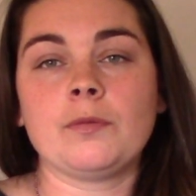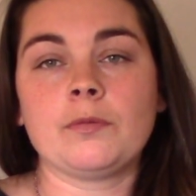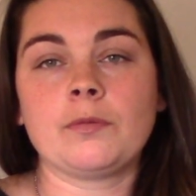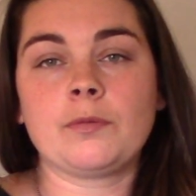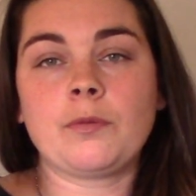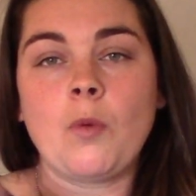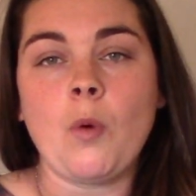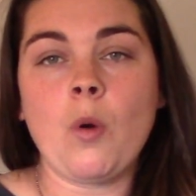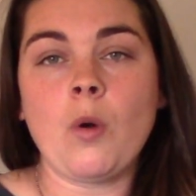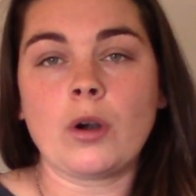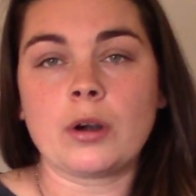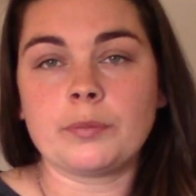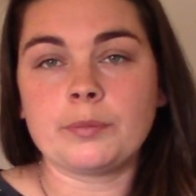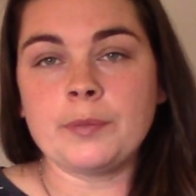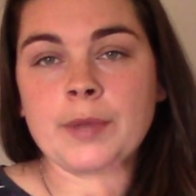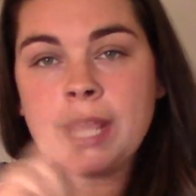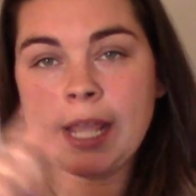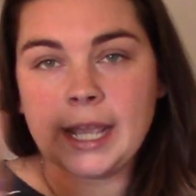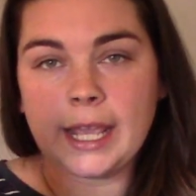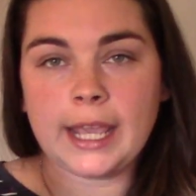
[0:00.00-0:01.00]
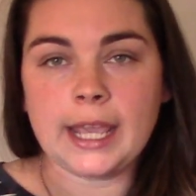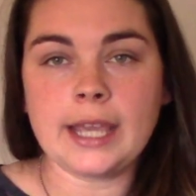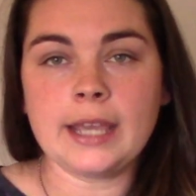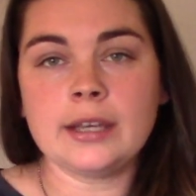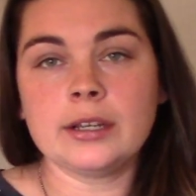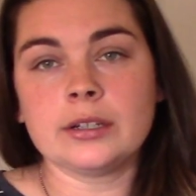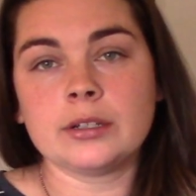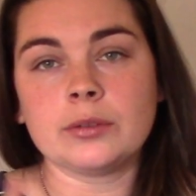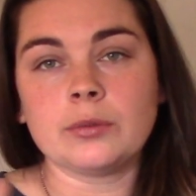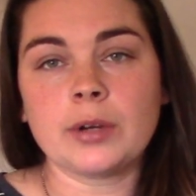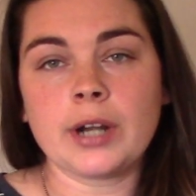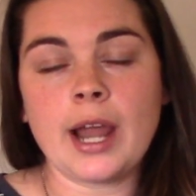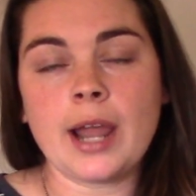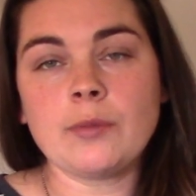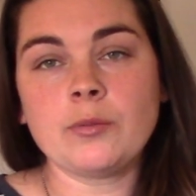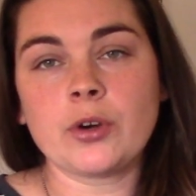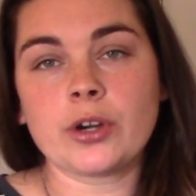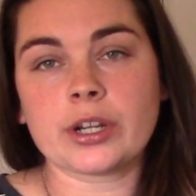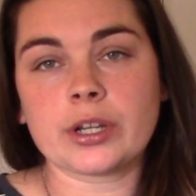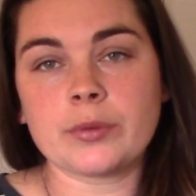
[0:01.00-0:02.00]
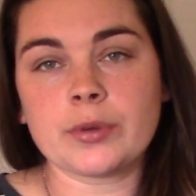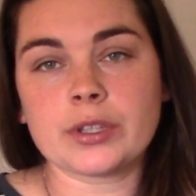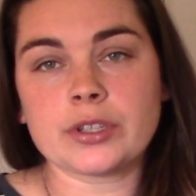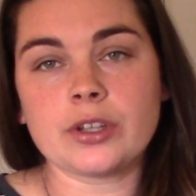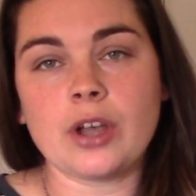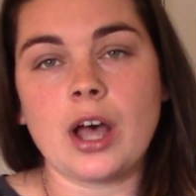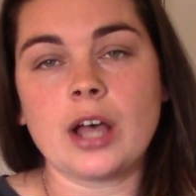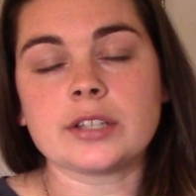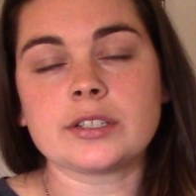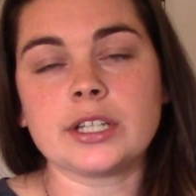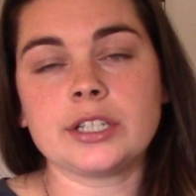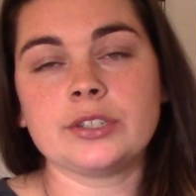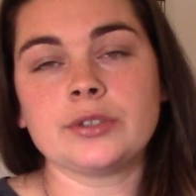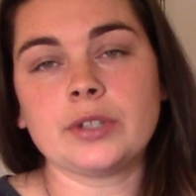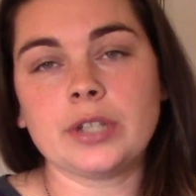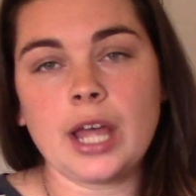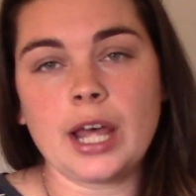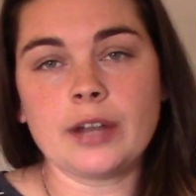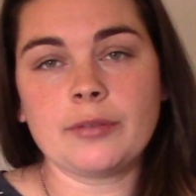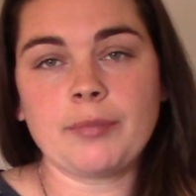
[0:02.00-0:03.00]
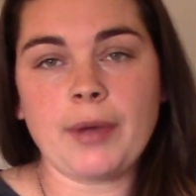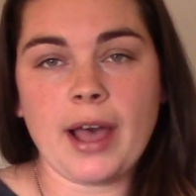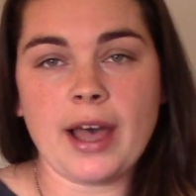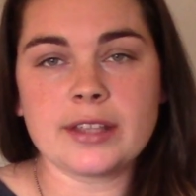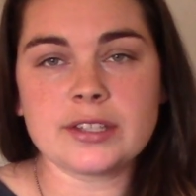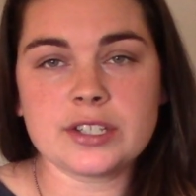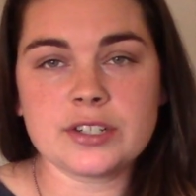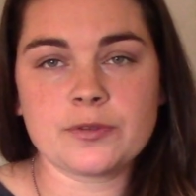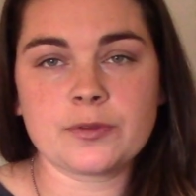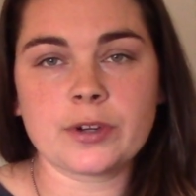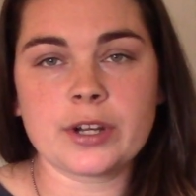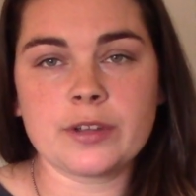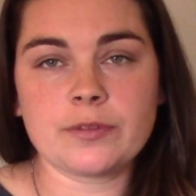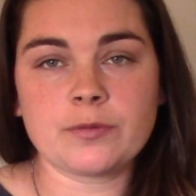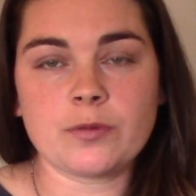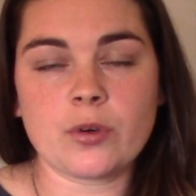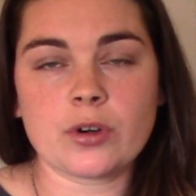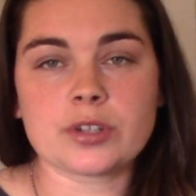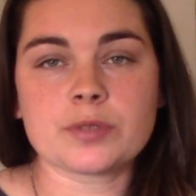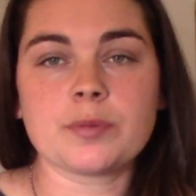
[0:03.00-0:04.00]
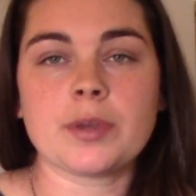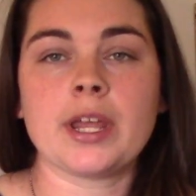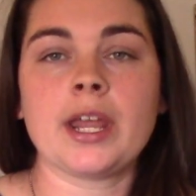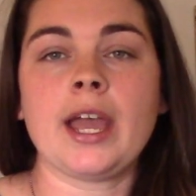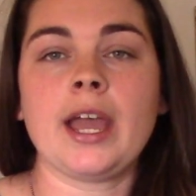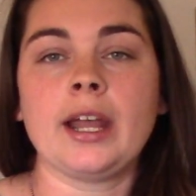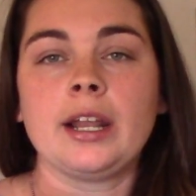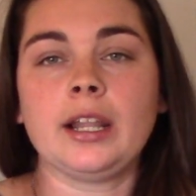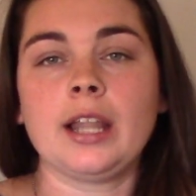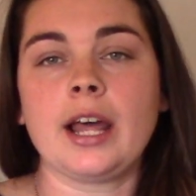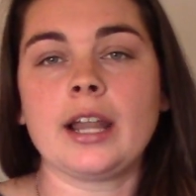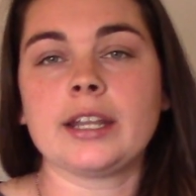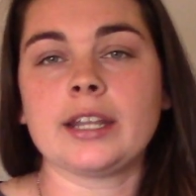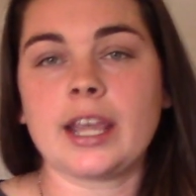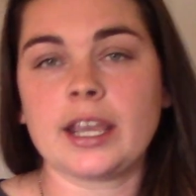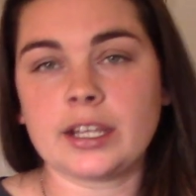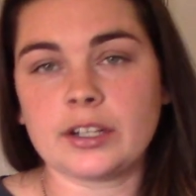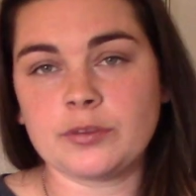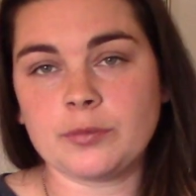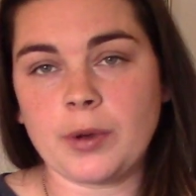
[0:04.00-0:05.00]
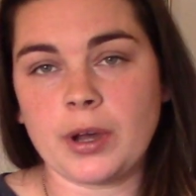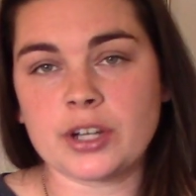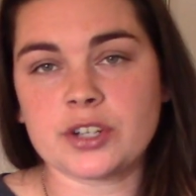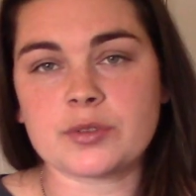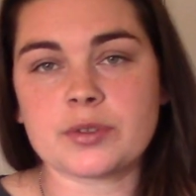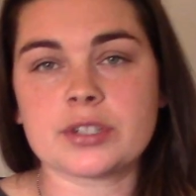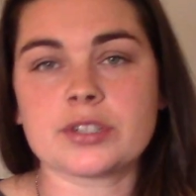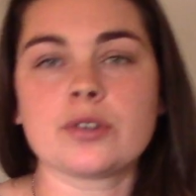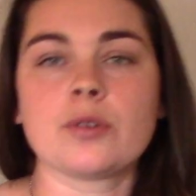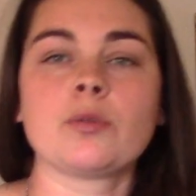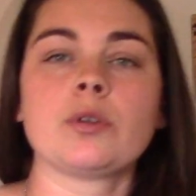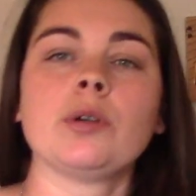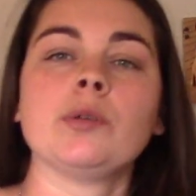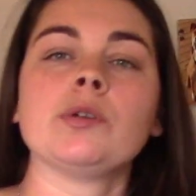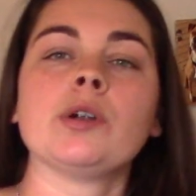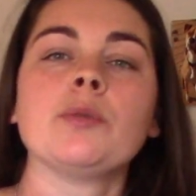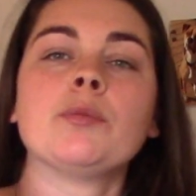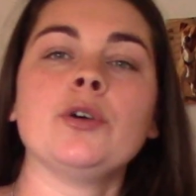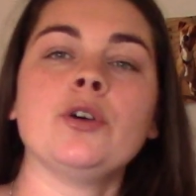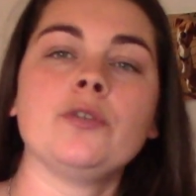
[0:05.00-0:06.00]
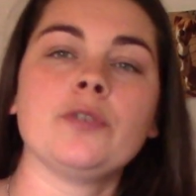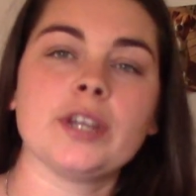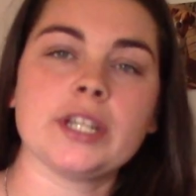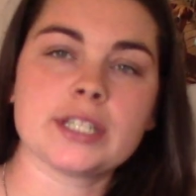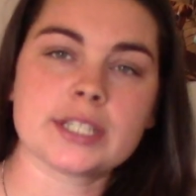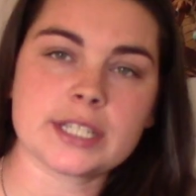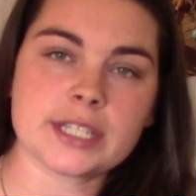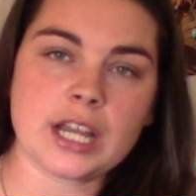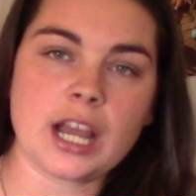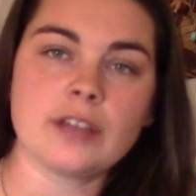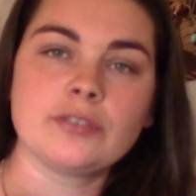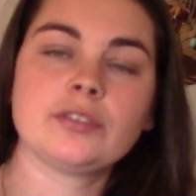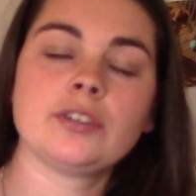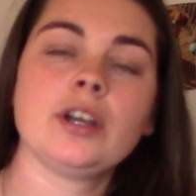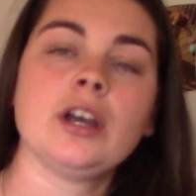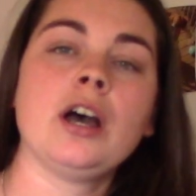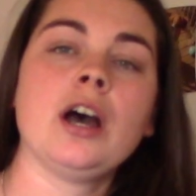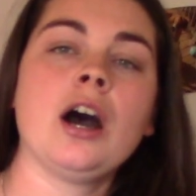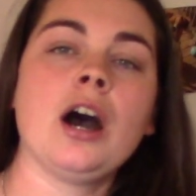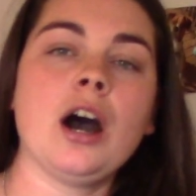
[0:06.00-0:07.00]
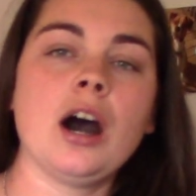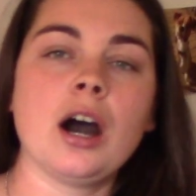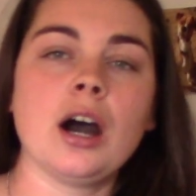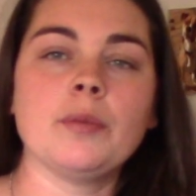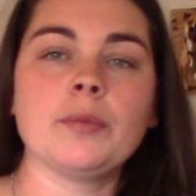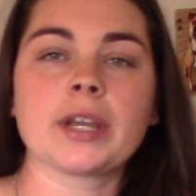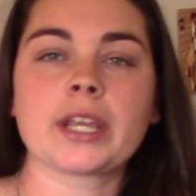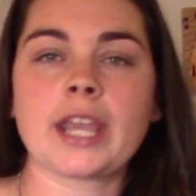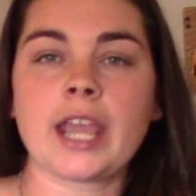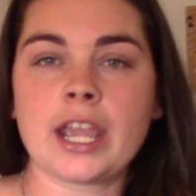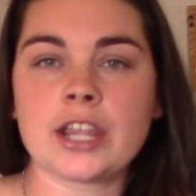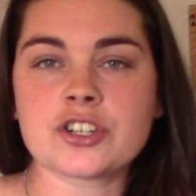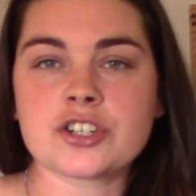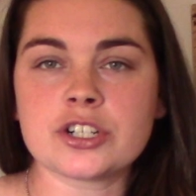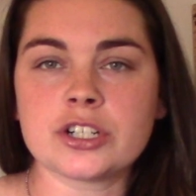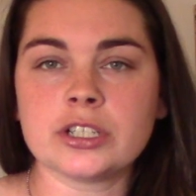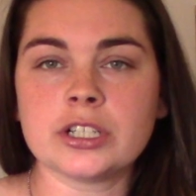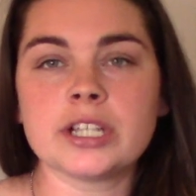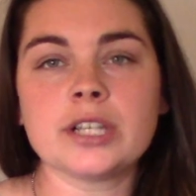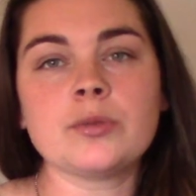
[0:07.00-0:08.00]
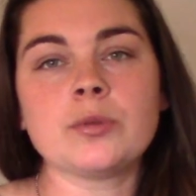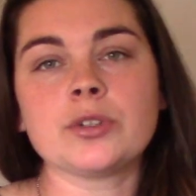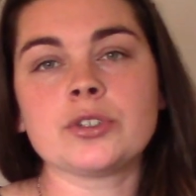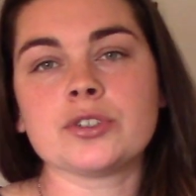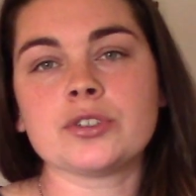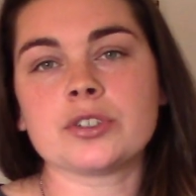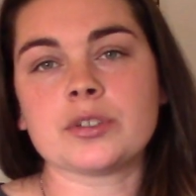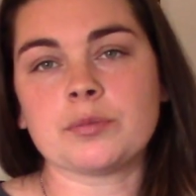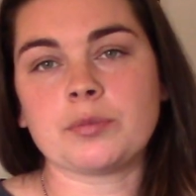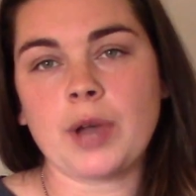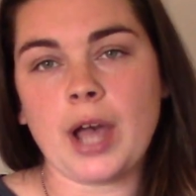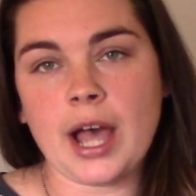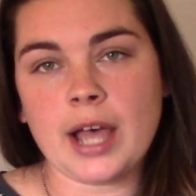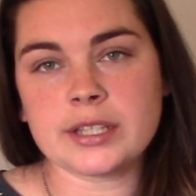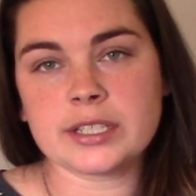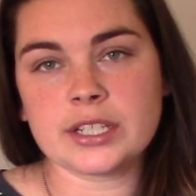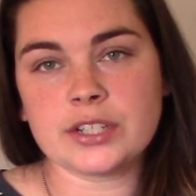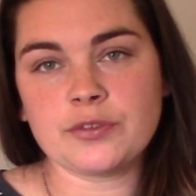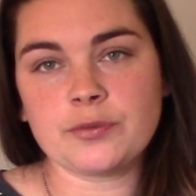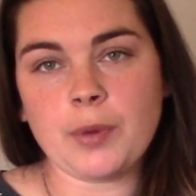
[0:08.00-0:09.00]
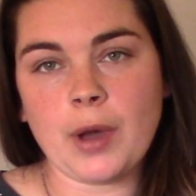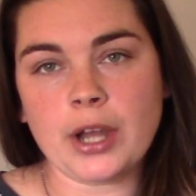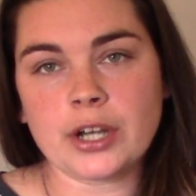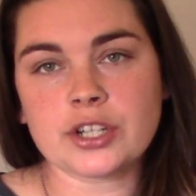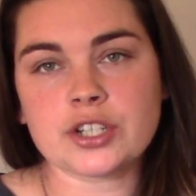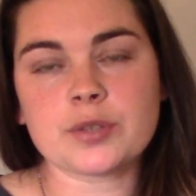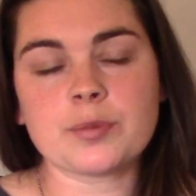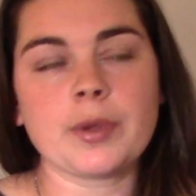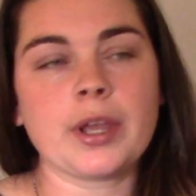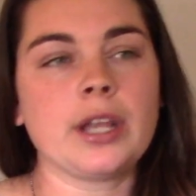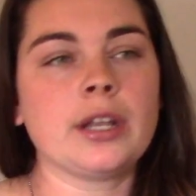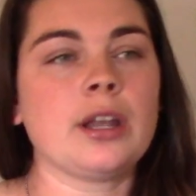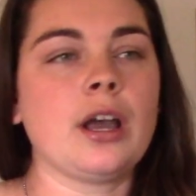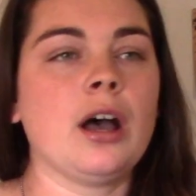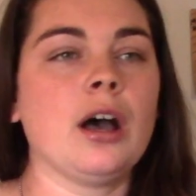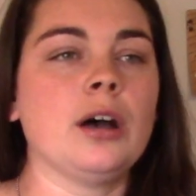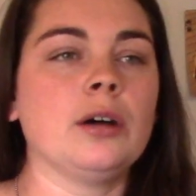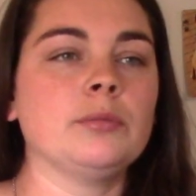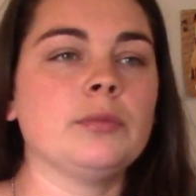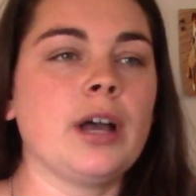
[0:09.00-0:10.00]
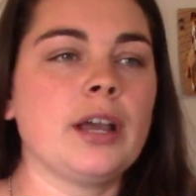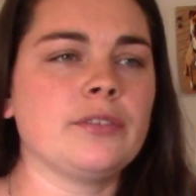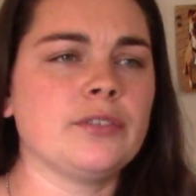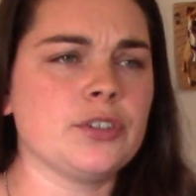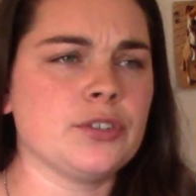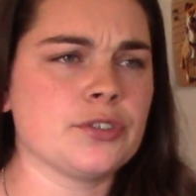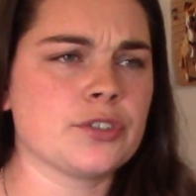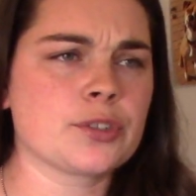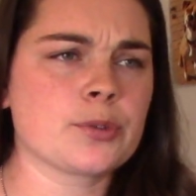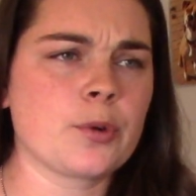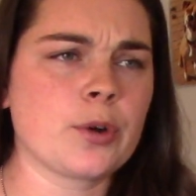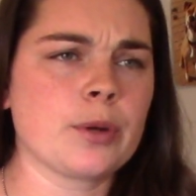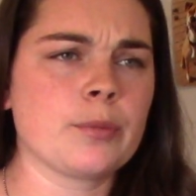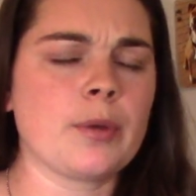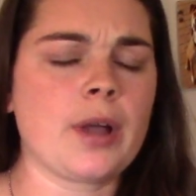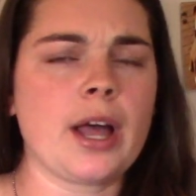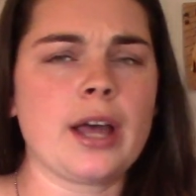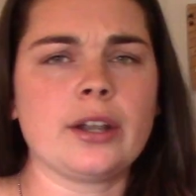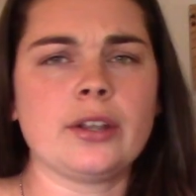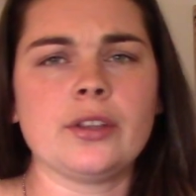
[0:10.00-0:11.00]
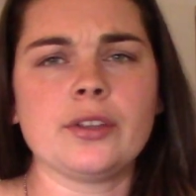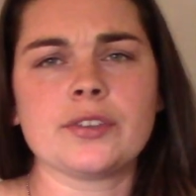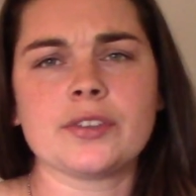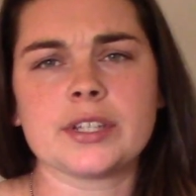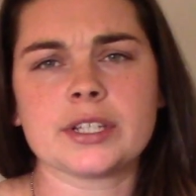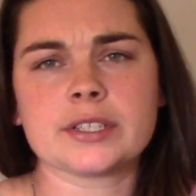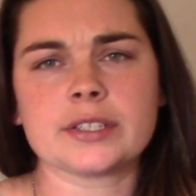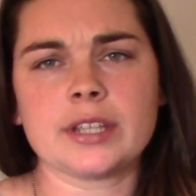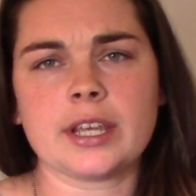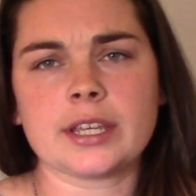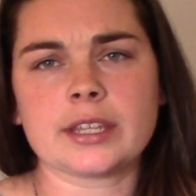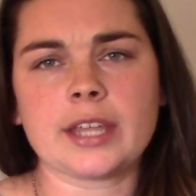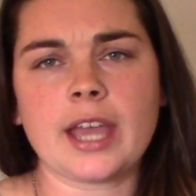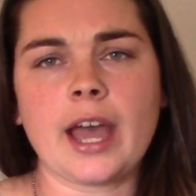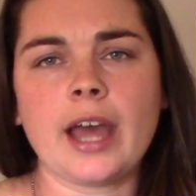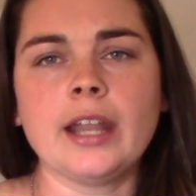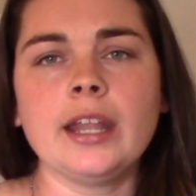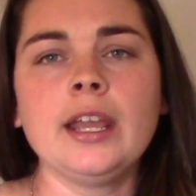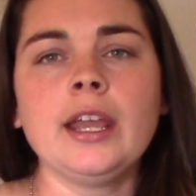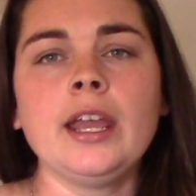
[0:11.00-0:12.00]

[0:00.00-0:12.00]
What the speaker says: for me, when I'm working with dogs, I do a lot of positive reinforcement and a lot of negative punishment. So we're removing stuff. Occasionally, we'll do some positive punishment. I've used squirt bottles, things like that.